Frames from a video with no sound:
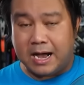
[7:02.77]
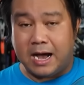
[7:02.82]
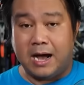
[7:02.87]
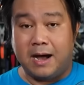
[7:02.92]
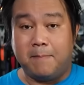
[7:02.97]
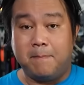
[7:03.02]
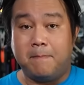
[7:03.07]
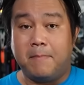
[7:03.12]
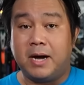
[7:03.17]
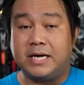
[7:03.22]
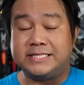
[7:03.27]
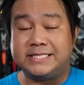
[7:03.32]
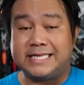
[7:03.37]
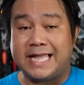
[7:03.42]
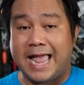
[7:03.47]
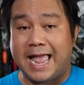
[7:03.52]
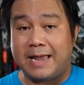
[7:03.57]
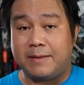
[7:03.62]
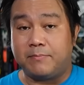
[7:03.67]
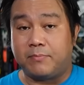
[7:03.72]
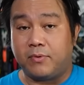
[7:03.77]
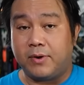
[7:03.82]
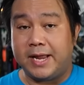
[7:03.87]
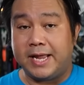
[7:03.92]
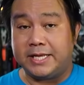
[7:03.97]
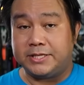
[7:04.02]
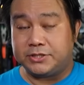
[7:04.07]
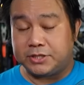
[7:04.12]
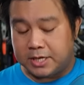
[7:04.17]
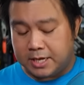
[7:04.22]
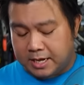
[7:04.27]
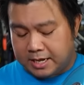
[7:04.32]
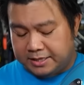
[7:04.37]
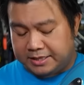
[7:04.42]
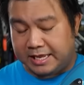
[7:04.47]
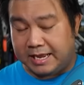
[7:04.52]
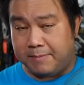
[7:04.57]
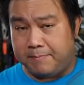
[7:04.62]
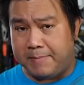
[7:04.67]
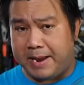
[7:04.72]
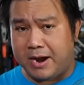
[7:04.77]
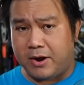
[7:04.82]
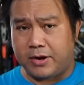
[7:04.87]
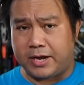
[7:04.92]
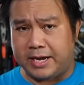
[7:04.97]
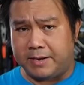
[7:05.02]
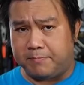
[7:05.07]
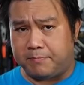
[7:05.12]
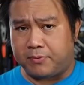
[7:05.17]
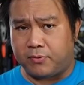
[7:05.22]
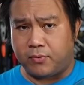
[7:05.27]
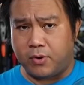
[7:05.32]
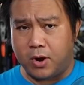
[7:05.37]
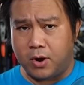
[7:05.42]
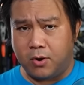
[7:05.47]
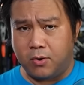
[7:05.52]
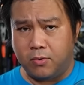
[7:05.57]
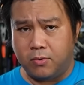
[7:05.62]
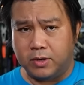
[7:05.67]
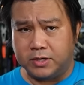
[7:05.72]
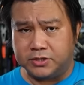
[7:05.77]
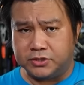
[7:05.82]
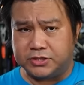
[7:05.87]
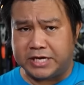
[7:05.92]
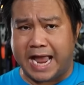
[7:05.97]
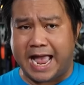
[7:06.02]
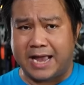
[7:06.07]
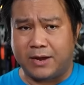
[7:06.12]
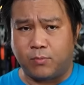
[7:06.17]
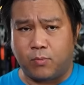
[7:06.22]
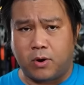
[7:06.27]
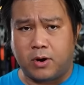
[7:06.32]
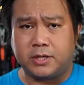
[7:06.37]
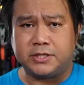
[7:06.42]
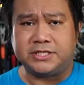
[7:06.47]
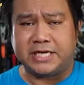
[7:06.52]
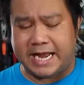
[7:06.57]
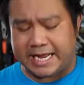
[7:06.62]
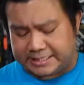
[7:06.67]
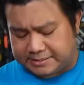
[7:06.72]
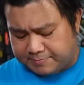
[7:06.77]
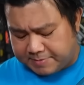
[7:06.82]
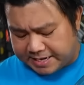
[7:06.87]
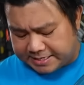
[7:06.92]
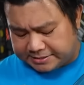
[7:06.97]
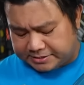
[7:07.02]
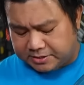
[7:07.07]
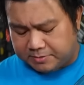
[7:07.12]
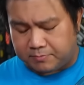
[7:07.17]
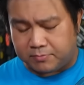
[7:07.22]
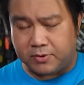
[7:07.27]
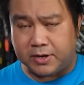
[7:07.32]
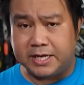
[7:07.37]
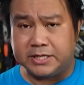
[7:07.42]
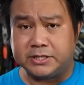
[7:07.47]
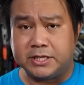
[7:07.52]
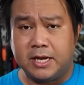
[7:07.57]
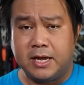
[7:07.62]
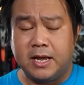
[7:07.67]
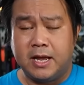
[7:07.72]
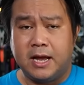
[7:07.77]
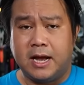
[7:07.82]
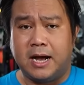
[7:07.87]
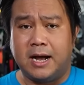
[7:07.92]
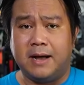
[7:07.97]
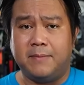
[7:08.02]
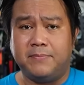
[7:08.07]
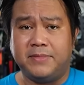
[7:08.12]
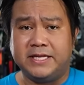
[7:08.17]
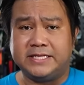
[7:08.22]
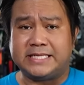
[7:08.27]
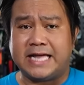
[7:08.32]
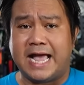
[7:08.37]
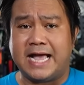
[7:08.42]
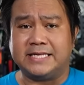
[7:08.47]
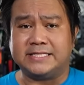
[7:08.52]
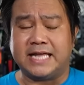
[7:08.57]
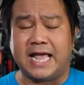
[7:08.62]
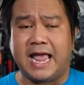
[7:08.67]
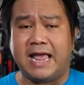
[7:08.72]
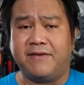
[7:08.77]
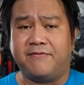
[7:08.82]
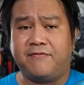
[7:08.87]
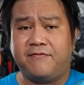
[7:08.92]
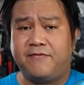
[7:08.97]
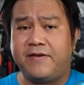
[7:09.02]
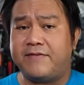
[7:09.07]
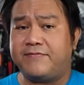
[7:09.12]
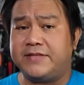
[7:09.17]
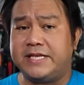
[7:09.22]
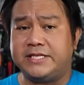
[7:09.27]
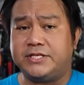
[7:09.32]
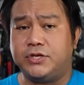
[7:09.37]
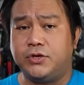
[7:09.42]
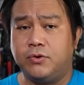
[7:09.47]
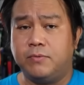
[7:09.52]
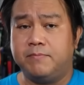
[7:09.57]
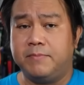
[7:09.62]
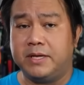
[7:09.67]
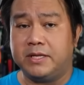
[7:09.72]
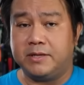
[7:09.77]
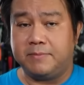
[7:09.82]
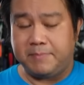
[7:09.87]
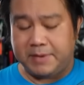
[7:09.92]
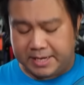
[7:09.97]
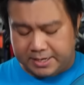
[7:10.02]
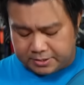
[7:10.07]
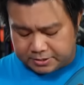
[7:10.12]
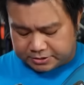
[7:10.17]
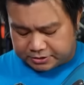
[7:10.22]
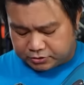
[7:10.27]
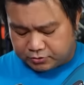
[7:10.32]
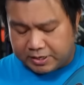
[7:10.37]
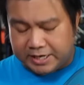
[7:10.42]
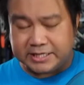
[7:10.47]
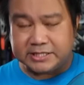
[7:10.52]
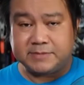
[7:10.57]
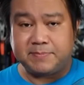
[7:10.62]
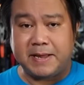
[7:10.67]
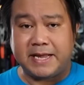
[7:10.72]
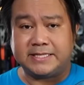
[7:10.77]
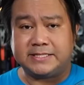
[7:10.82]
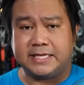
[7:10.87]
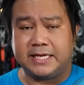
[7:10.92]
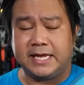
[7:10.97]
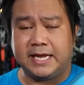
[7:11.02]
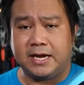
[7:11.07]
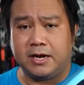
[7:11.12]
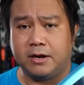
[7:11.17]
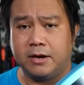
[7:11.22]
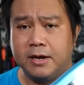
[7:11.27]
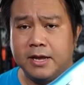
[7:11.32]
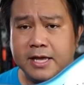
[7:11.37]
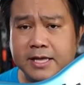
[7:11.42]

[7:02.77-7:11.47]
Mustang bridge, the American Pro Jaguar Jazzmaster bridge. This has a 52mm string spacing here